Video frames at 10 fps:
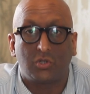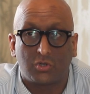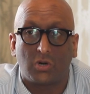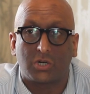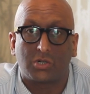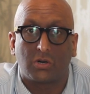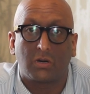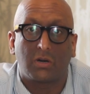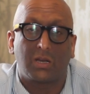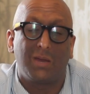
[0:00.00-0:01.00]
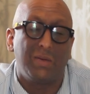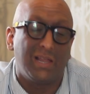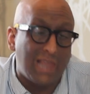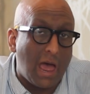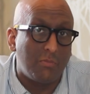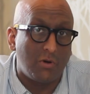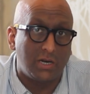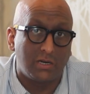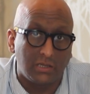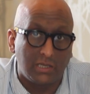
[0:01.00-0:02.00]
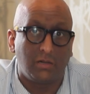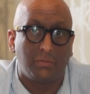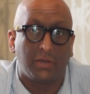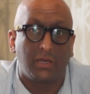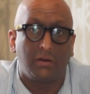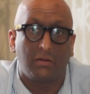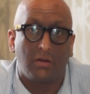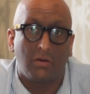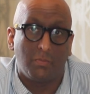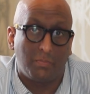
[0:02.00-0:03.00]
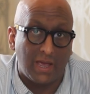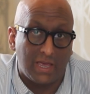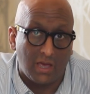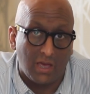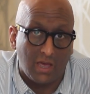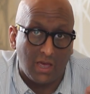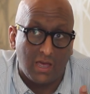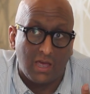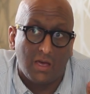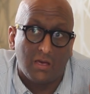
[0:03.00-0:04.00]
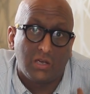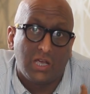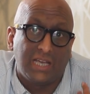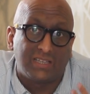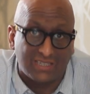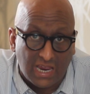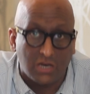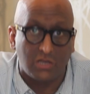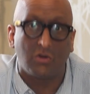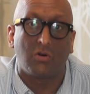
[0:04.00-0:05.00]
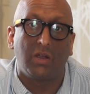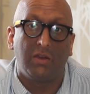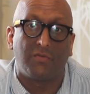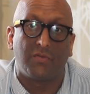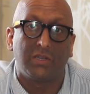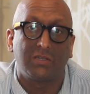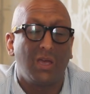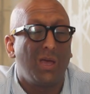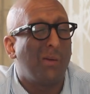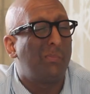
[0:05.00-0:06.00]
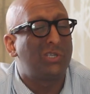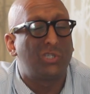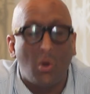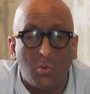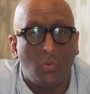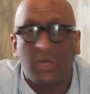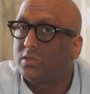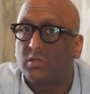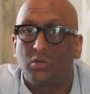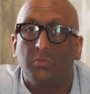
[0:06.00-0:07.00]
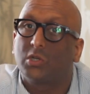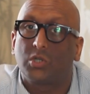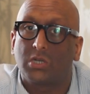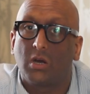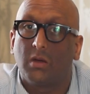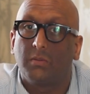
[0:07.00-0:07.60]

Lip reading: structure can be elaborated a little bit by extending your inference, but don't waste too much time.